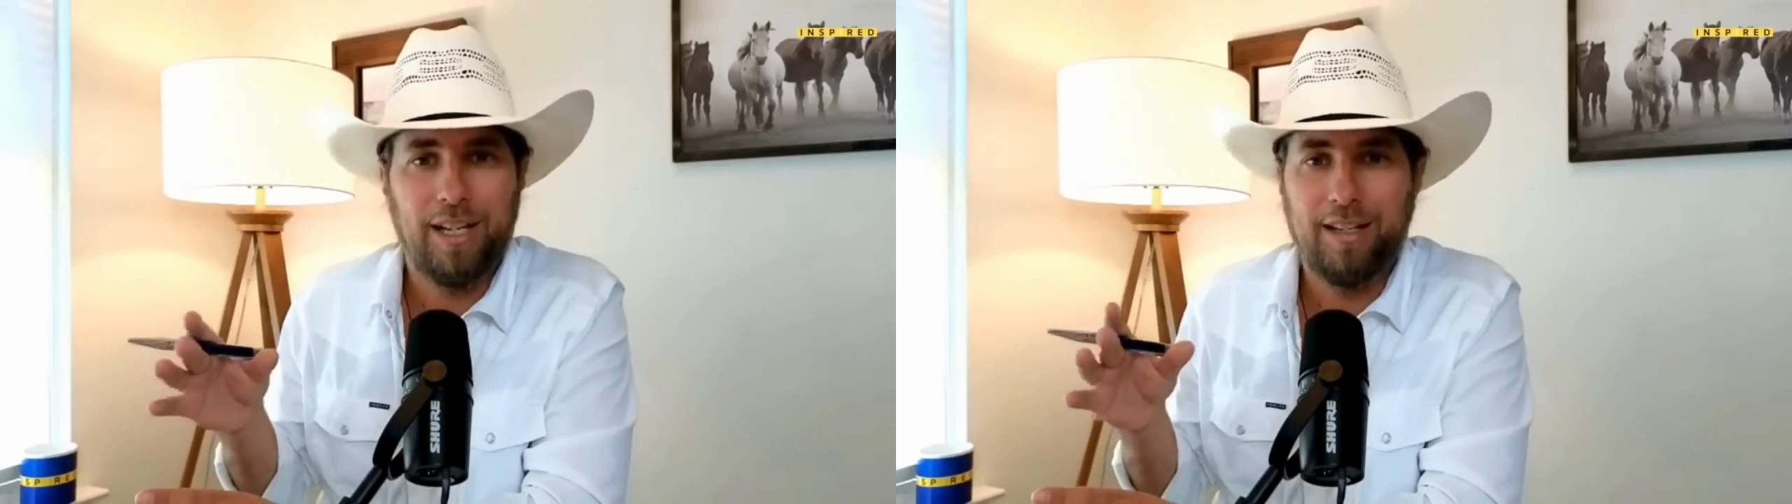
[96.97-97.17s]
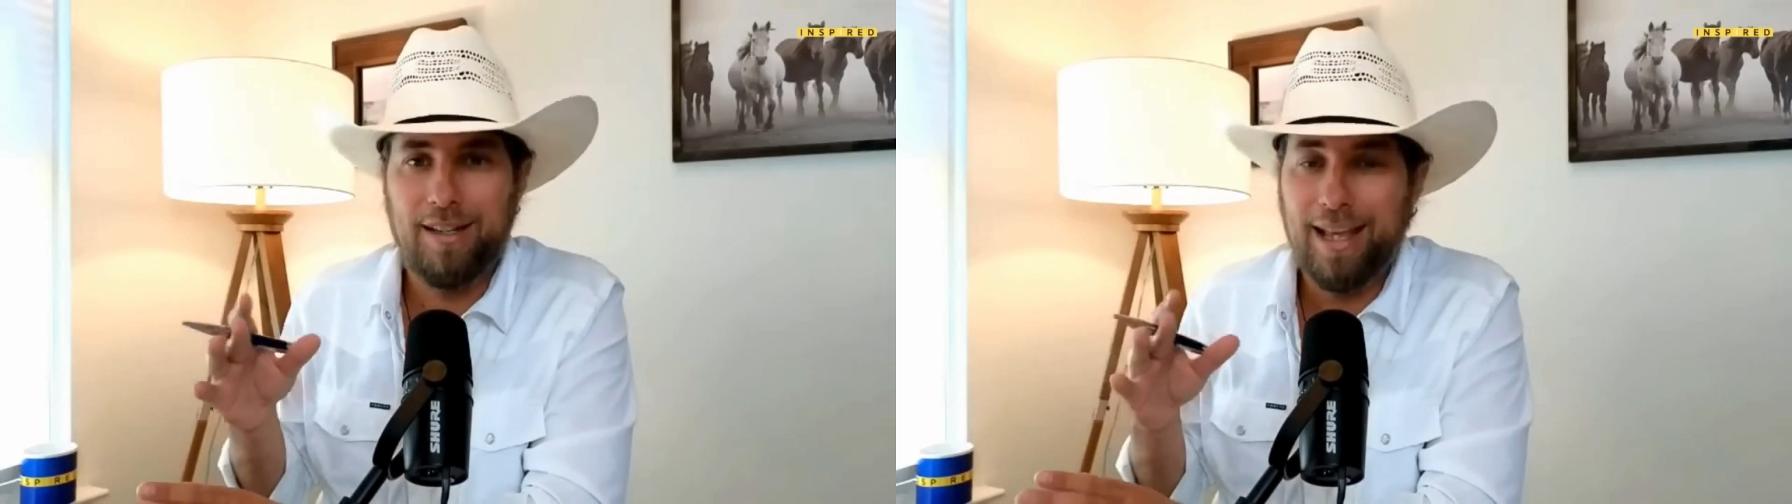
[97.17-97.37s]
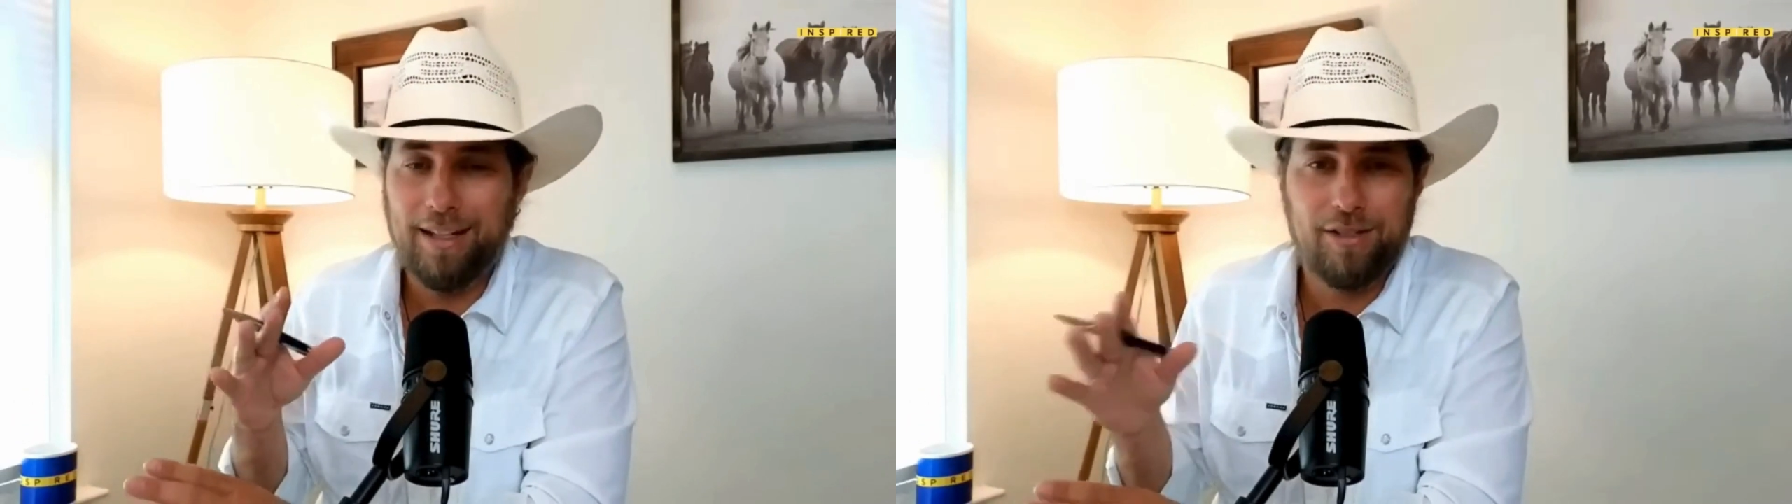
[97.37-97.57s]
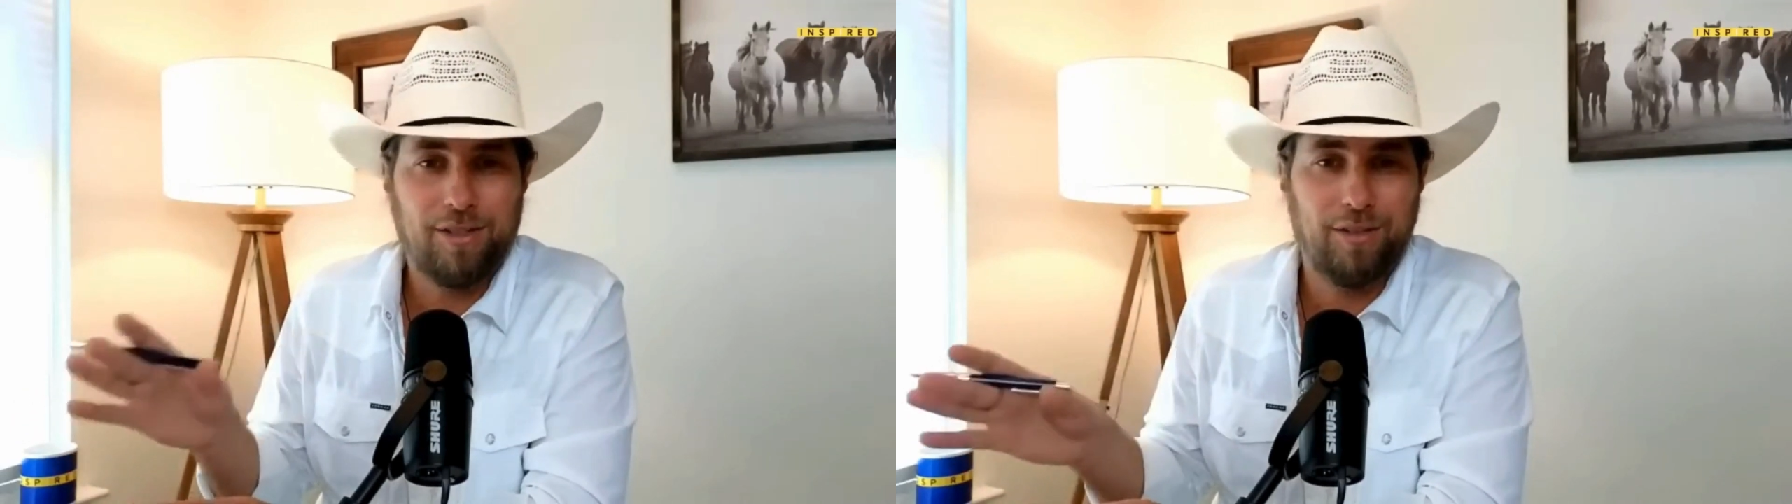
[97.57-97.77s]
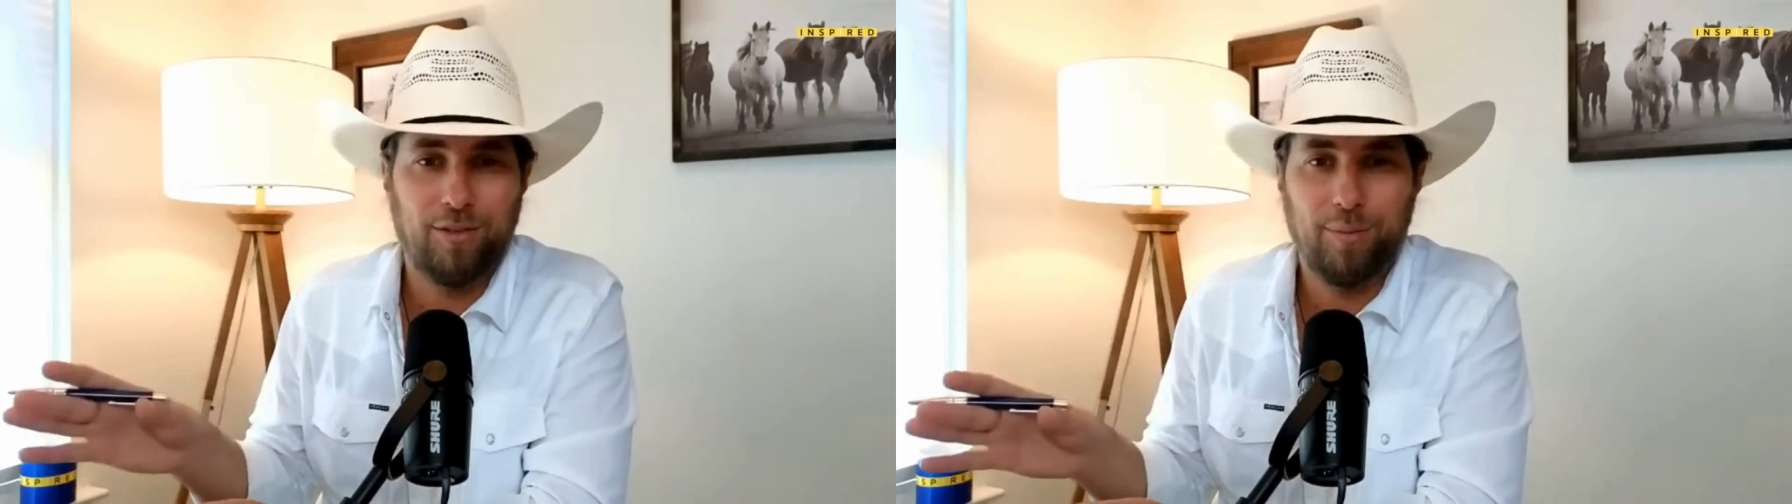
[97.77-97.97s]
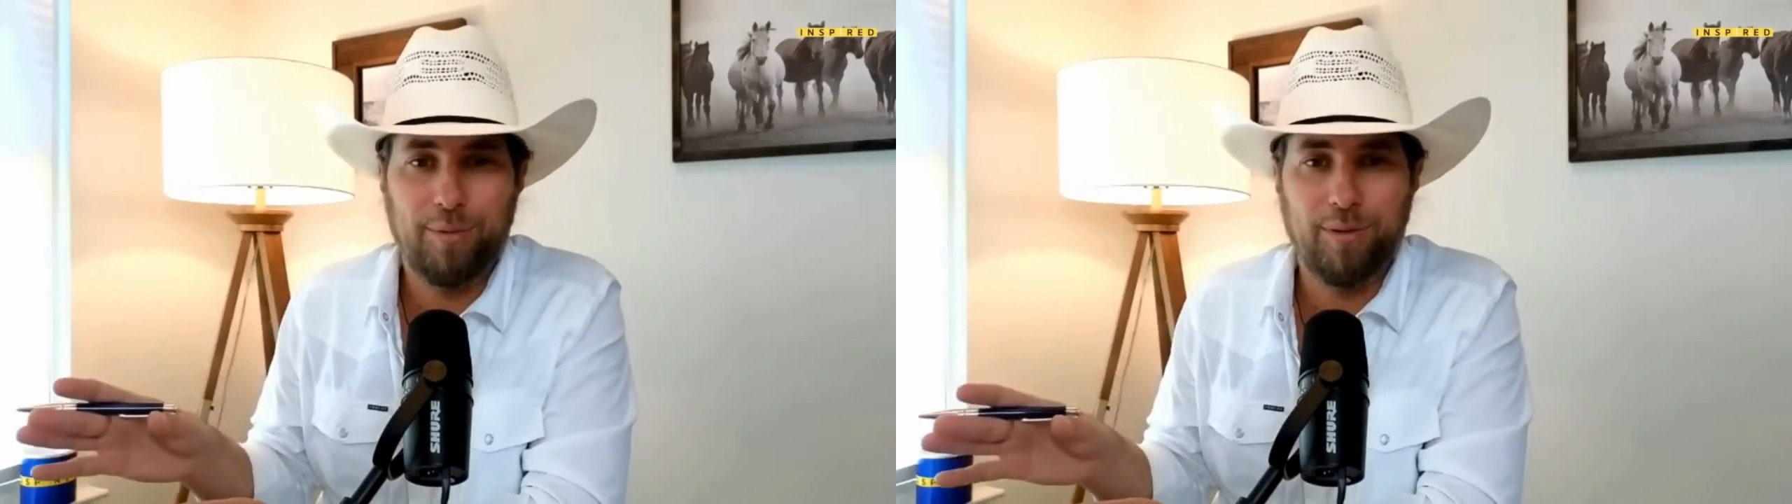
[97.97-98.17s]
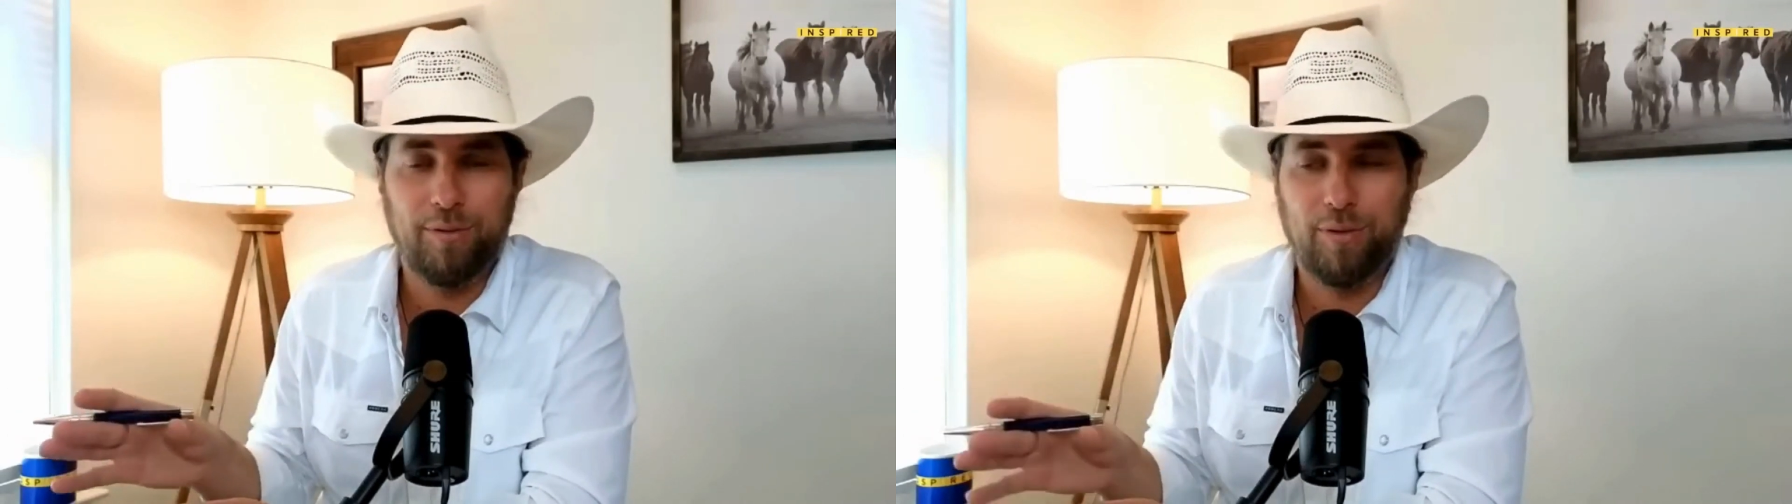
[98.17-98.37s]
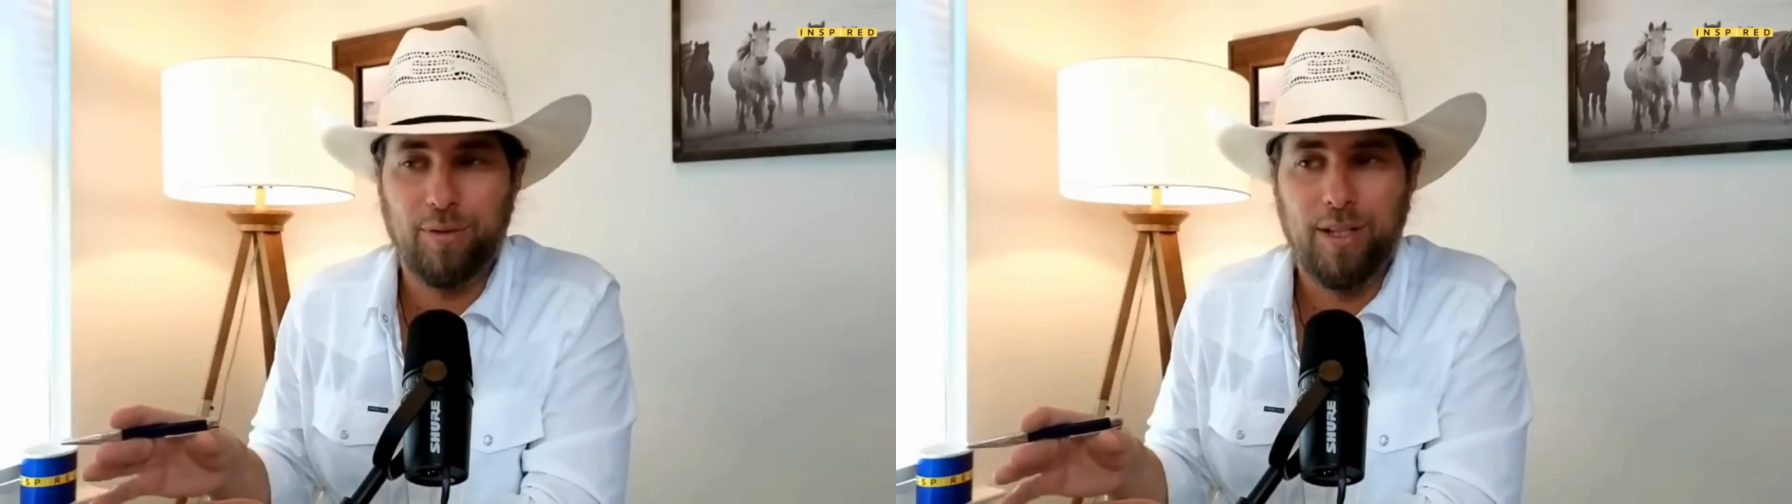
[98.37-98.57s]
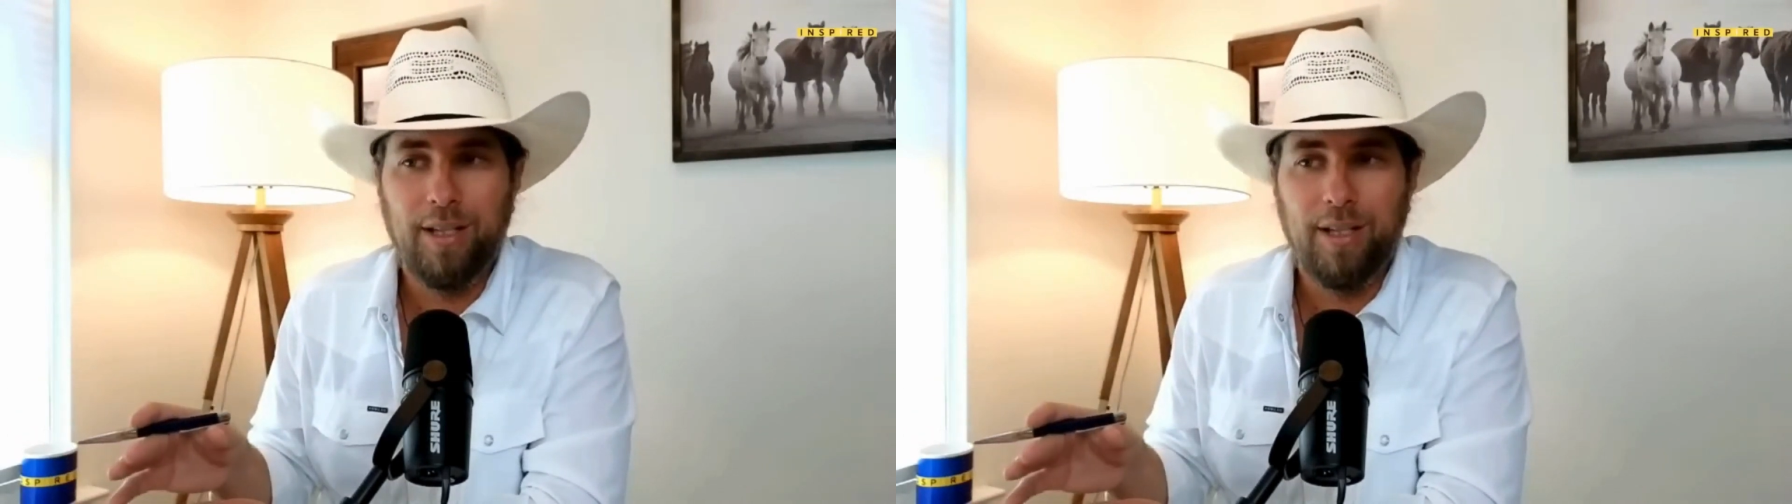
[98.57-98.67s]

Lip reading: and that's just so beautiful.